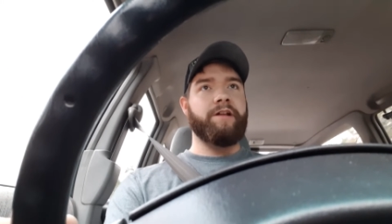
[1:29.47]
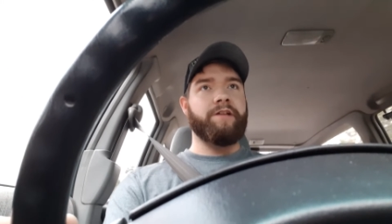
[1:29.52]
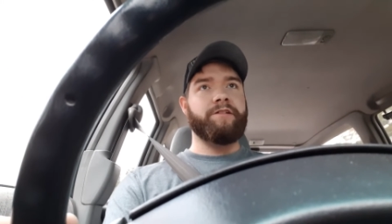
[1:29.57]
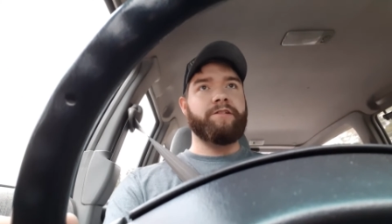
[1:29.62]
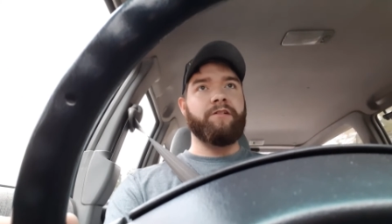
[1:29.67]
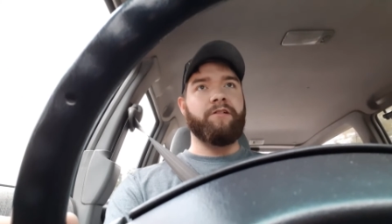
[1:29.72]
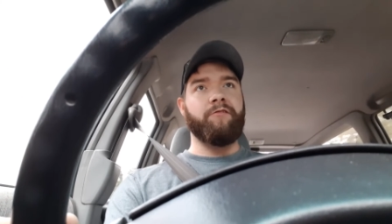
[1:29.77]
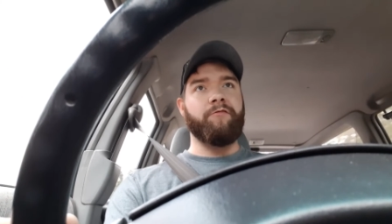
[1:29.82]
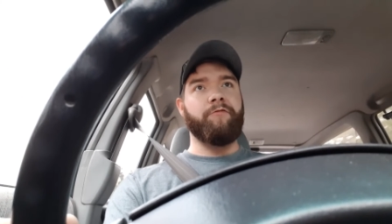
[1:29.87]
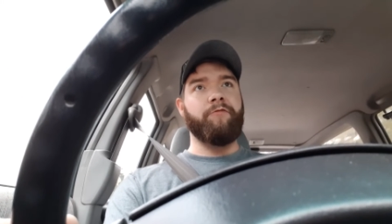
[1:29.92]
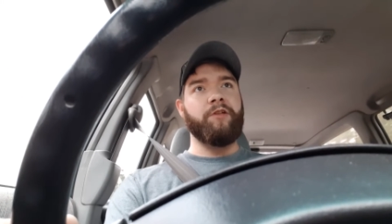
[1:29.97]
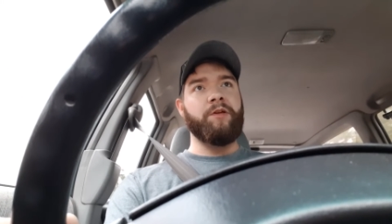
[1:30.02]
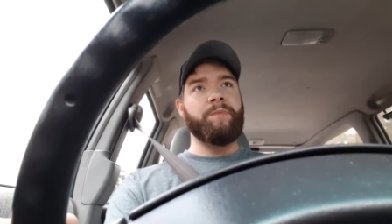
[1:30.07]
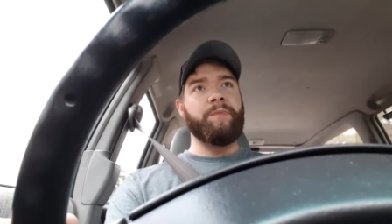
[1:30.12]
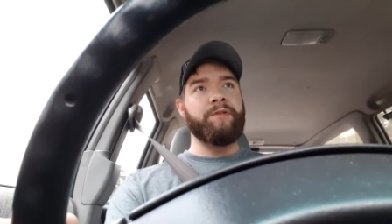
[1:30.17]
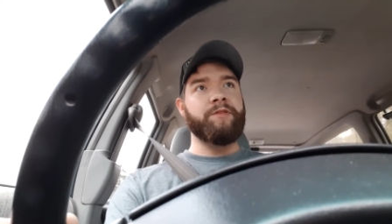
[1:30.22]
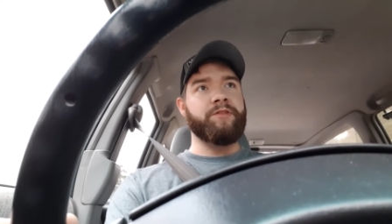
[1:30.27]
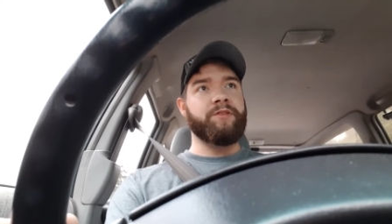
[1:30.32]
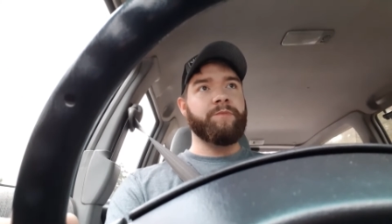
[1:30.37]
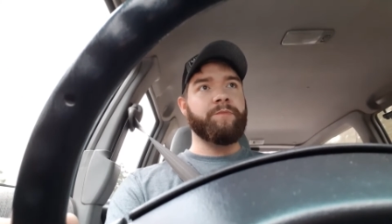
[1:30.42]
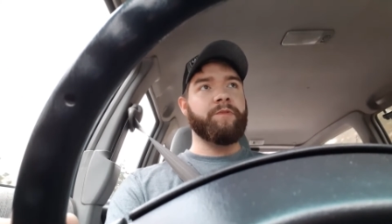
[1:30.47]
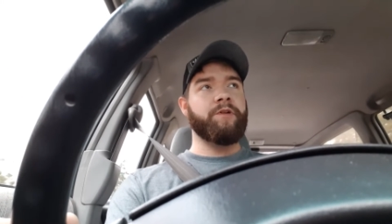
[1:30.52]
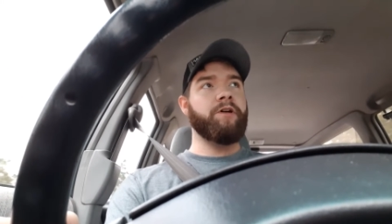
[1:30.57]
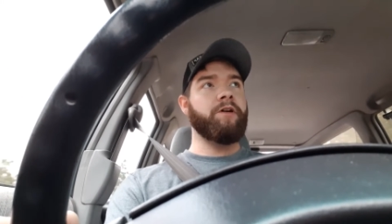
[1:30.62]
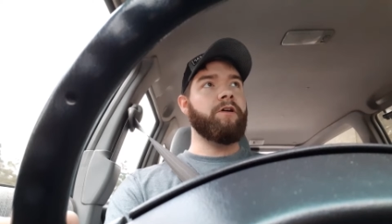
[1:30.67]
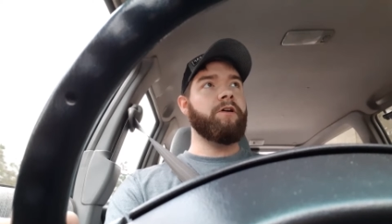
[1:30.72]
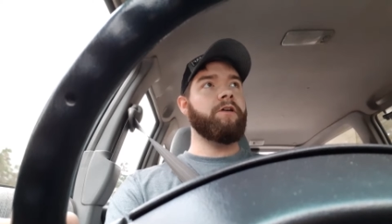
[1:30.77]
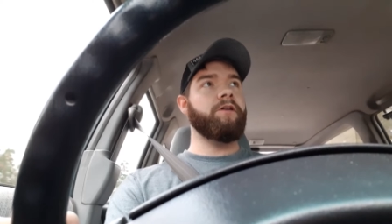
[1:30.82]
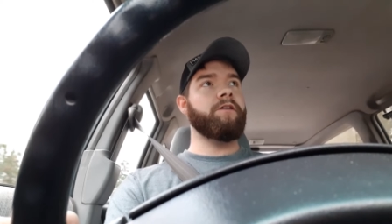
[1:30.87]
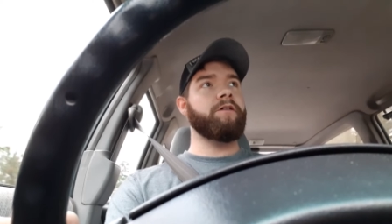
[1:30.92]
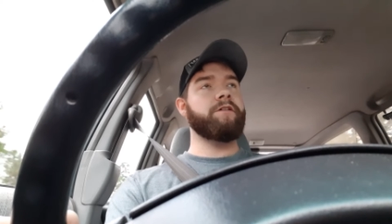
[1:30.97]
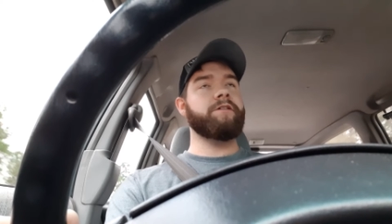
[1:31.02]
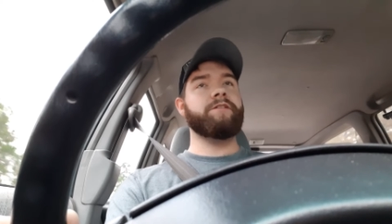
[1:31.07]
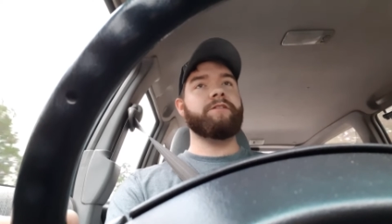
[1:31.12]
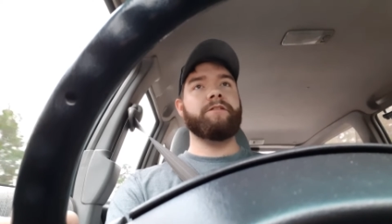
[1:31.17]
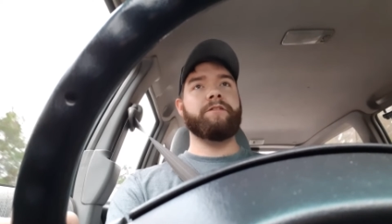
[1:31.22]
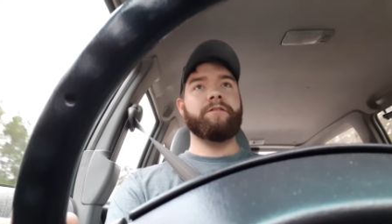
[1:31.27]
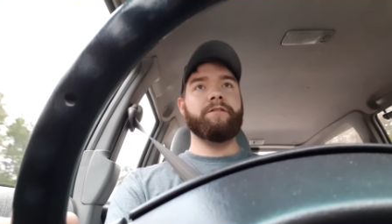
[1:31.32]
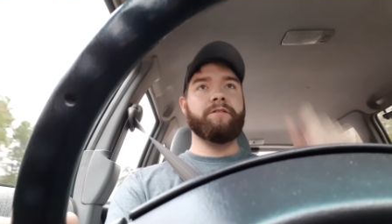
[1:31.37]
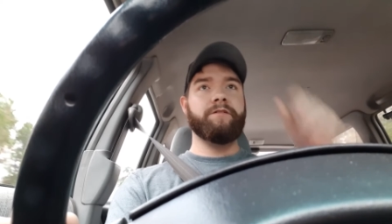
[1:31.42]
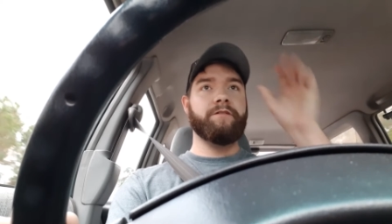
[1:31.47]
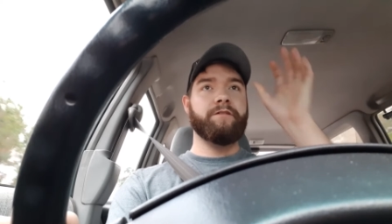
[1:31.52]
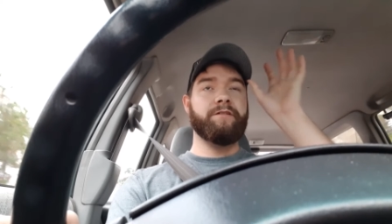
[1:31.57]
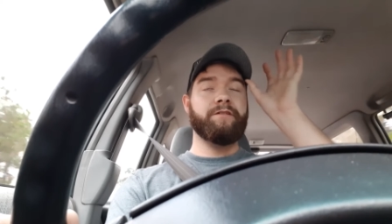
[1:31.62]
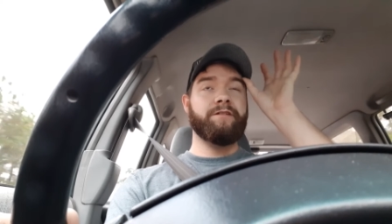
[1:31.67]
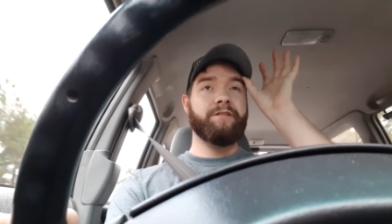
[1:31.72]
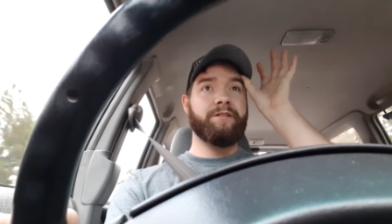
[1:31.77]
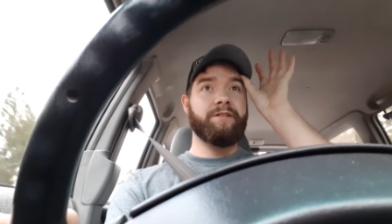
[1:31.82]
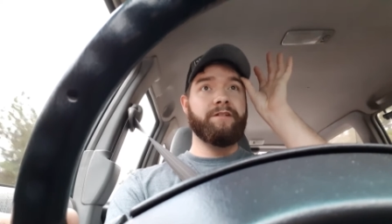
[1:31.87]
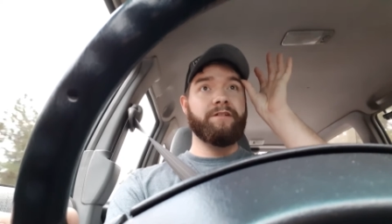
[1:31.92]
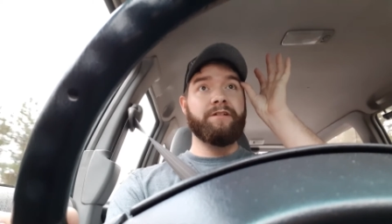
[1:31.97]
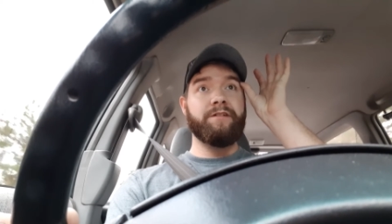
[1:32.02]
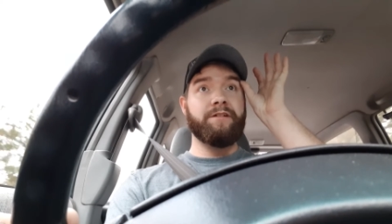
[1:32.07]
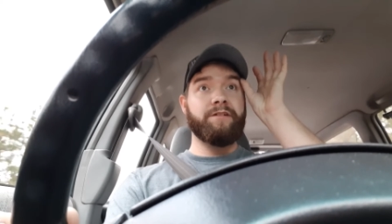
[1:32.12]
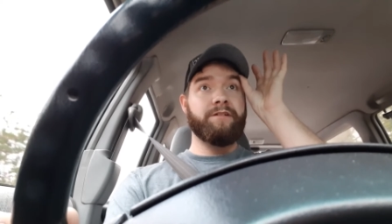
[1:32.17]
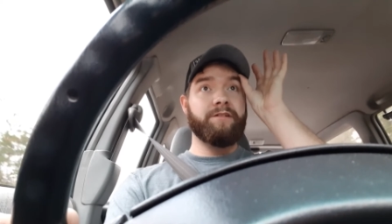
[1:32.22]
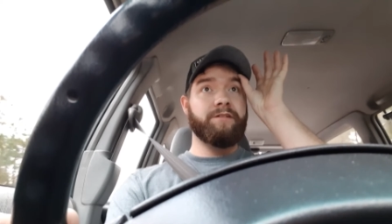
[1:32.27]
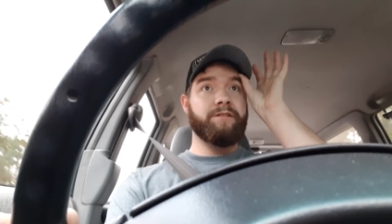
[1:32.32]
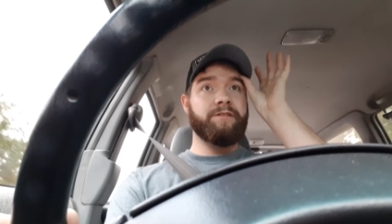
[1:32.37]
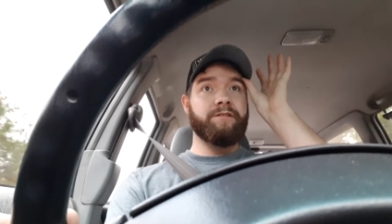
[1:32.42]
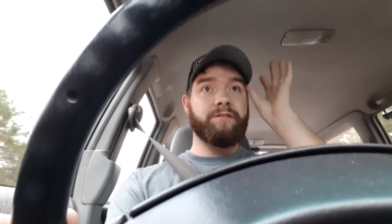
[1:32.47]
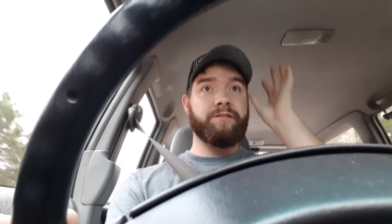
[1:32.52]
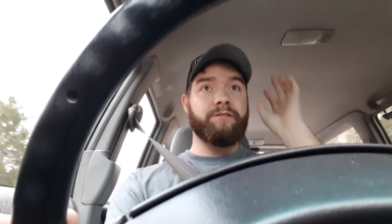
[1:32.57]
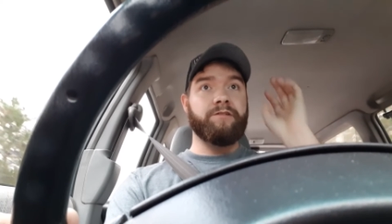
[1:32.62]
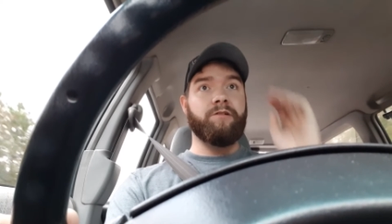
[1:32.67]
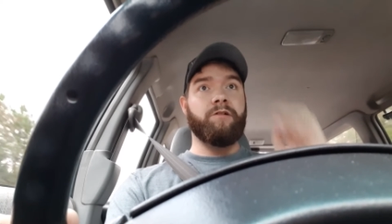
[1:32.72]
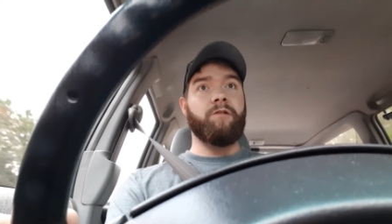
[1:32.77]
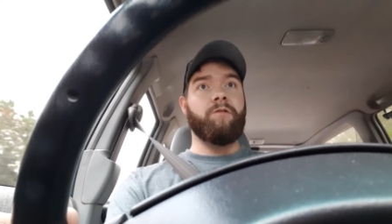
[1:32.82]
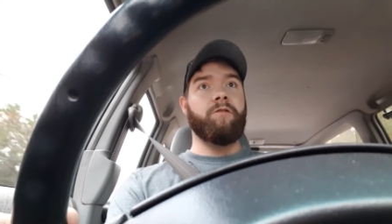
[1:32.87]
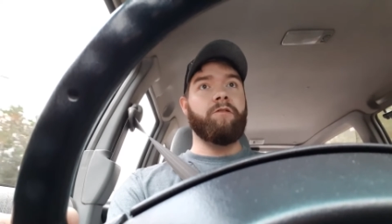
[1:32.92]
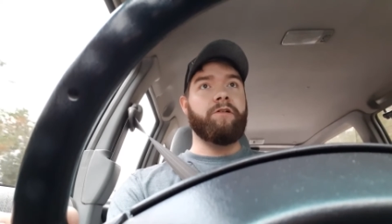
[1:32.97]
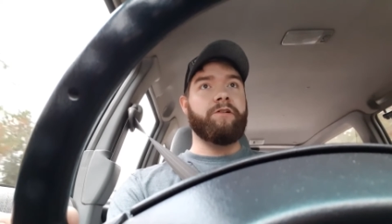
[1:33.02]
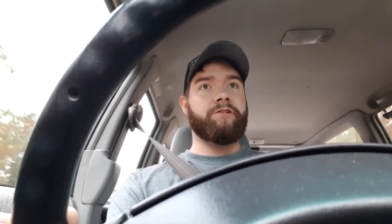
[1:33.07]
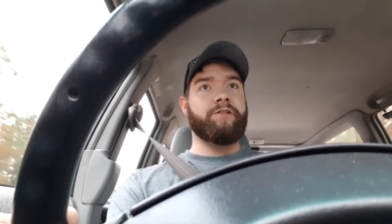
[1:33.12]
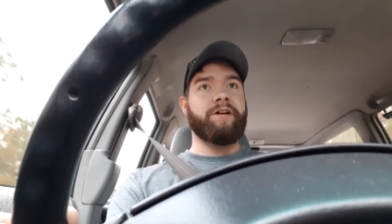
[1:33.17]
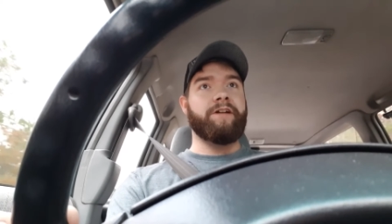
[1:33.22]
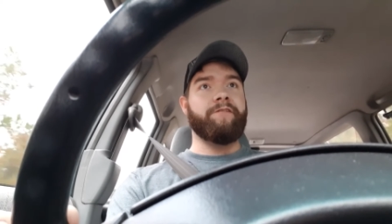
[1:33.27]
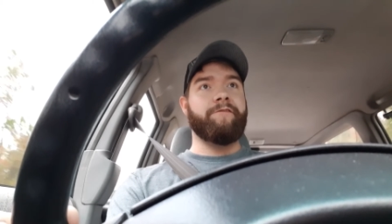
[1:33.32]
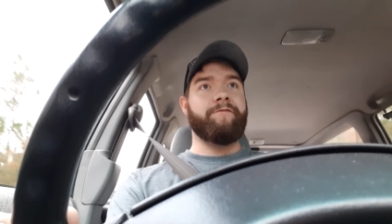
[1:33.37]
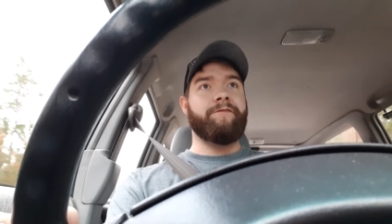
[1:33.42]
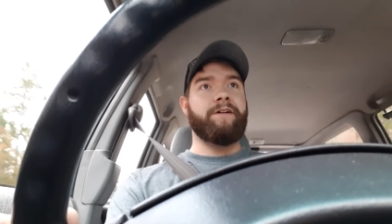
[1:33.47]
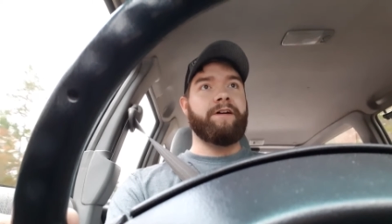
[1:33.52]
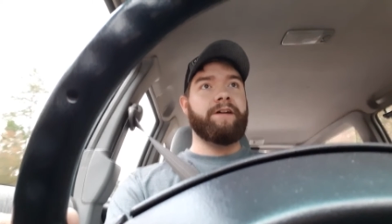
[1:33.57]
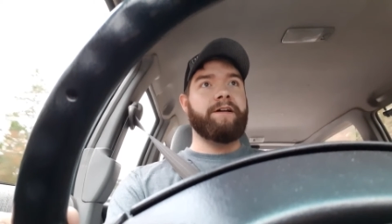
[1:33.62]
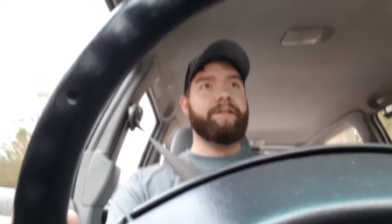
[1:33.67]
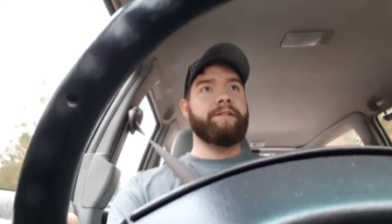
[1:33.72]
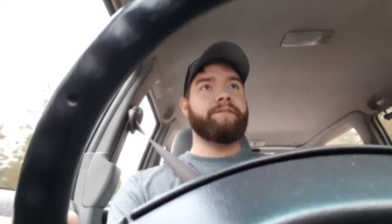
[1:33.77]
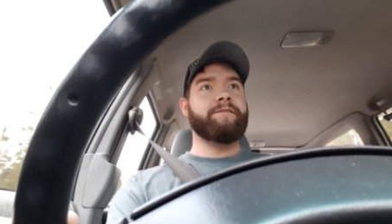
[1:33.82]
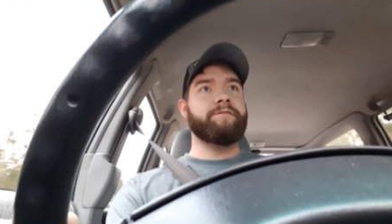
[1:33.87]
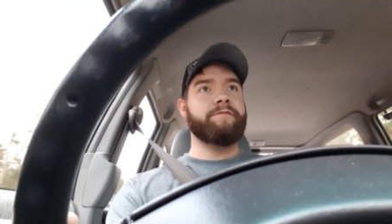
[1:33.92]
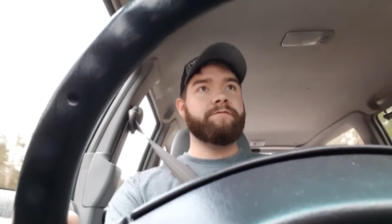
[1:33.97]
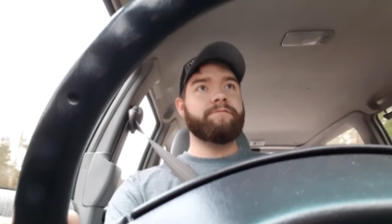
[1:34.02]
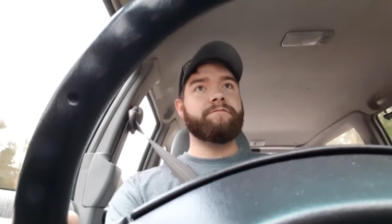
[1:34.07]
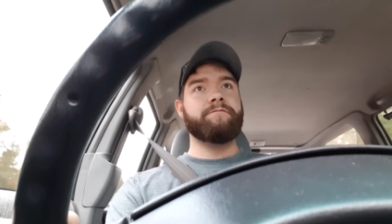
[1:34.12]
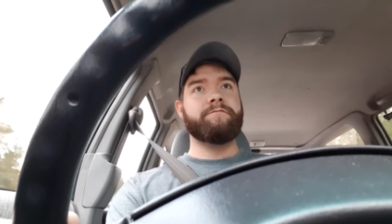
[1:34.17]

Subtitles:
to start flipping some cars. So I want to try to find